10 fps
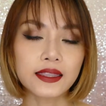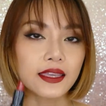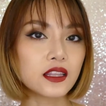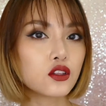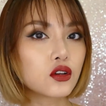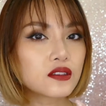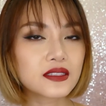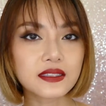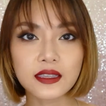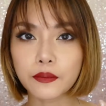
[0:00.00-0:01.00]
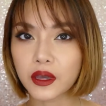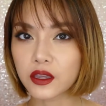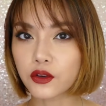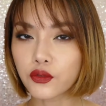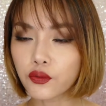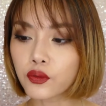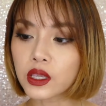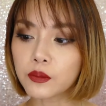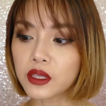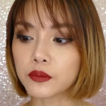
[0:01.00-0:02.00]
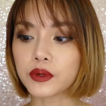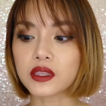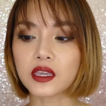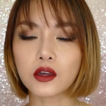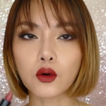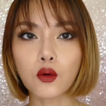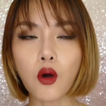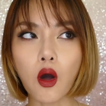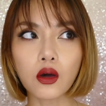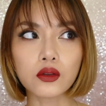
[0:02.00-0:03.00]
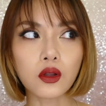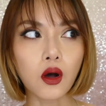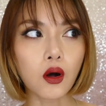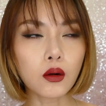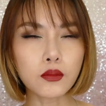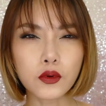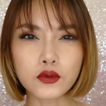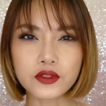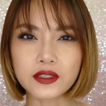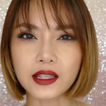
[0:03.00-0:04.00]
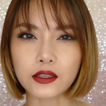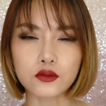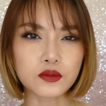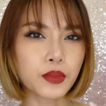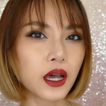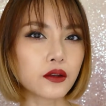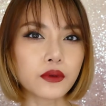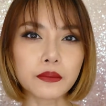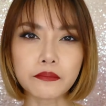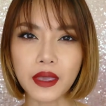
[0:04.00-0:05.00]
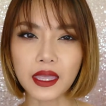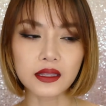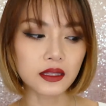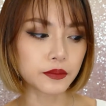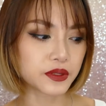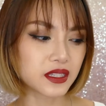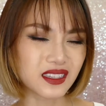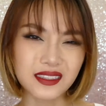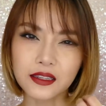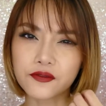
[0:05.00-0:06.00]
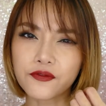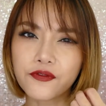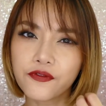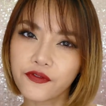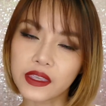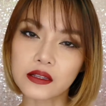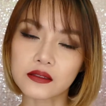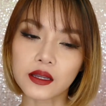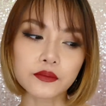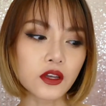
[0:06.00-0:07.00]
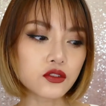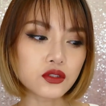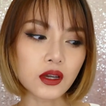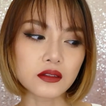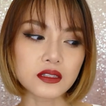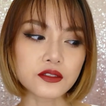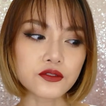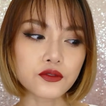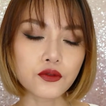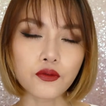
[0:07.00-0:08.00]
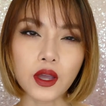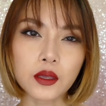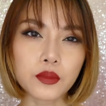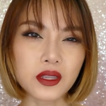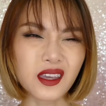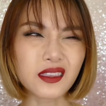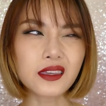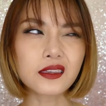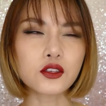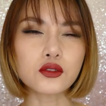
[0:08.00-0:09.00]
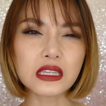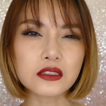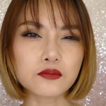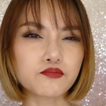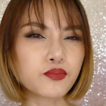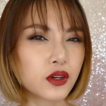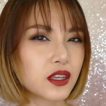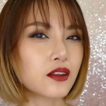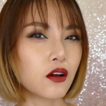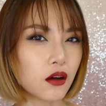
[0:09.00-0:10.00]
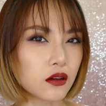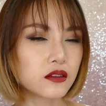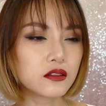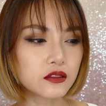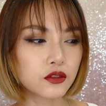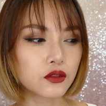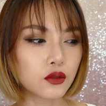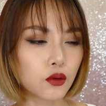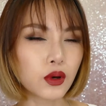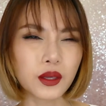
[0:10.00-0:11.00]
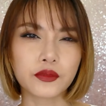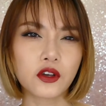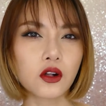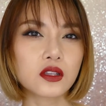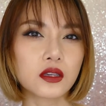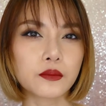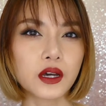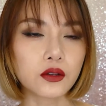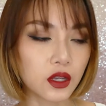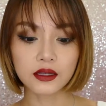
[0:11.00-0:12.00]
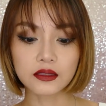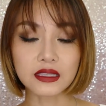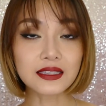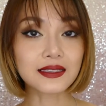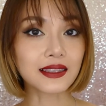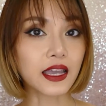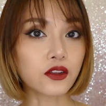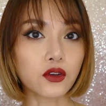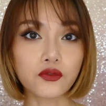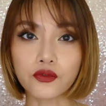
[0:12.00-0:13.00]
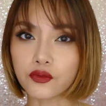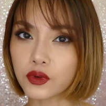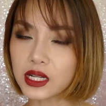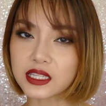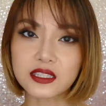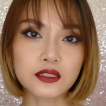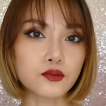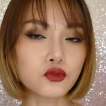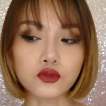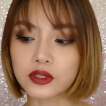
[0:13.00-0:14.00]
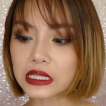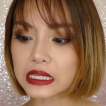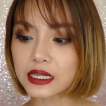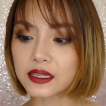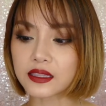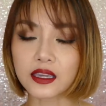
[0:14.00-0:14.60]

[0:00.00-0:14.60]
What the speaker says: They look semi-creamy, but they go on almost like those powdery matte lipsticks in feel. I'm not sure how to describe it. I think you need to put it on to know what I'm talking about. These glide on really smoothly.